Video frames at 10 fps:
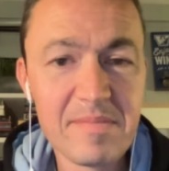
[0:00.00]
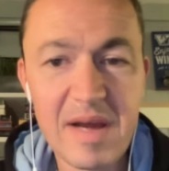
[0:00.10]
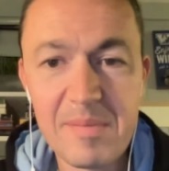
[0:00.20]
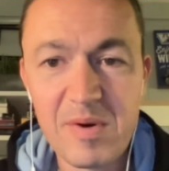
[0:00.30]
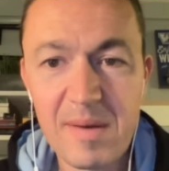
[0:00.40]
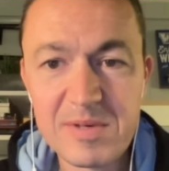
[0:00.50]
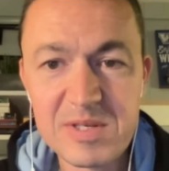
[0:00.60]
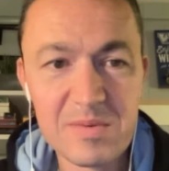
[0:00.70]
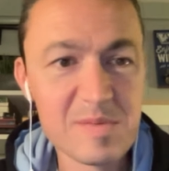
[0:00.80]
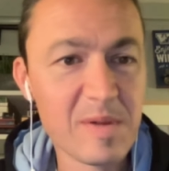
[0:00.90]
I promise.
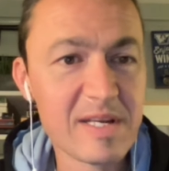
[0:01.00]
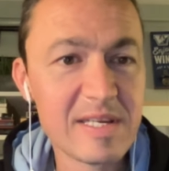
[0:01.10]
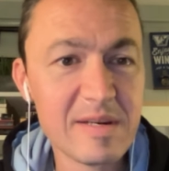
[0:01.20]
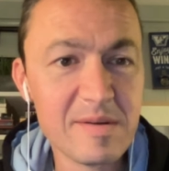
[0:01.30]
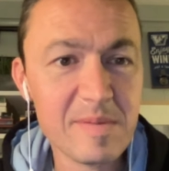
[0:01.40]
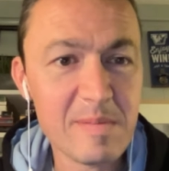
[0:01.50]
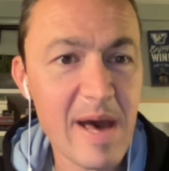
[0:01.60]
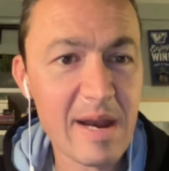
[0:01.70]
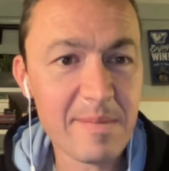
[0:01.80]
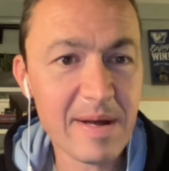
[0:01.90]
There was plenty to be
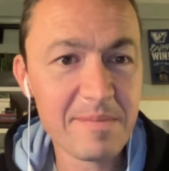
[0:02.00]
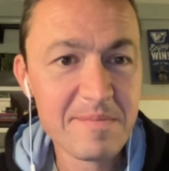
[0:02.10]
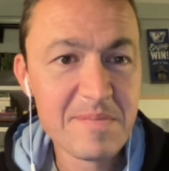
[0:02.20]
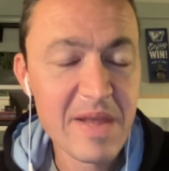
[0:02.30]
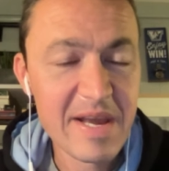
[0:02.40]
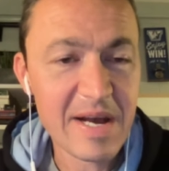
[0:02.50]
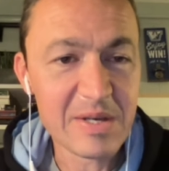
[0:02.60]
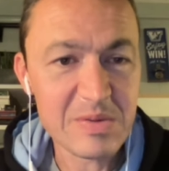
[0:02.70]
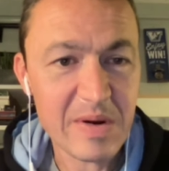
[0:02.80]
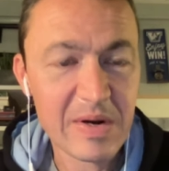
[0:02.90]
mad about
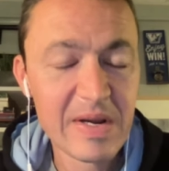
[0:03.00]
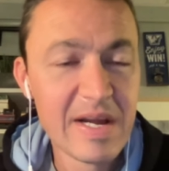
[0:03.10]
elsewhere.